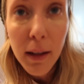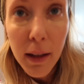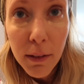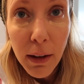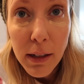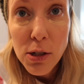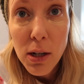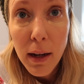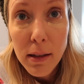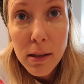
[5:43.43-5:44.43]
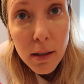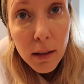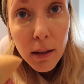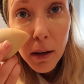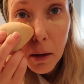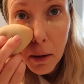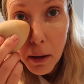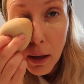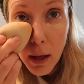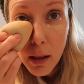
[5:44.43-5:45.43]
if I just
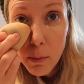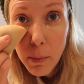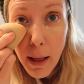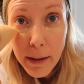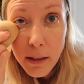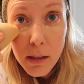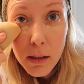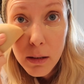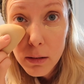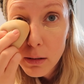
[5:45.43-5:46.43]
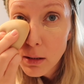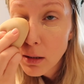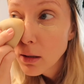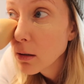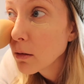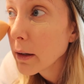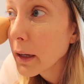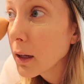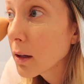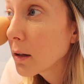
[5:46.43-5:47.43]
get the black circles to go
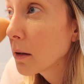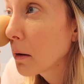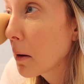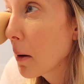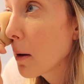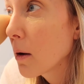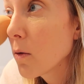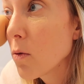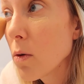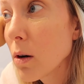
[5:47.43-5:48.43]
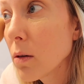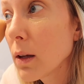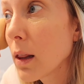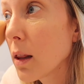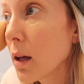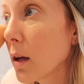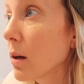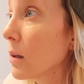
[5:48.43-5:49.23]
away? What do we think?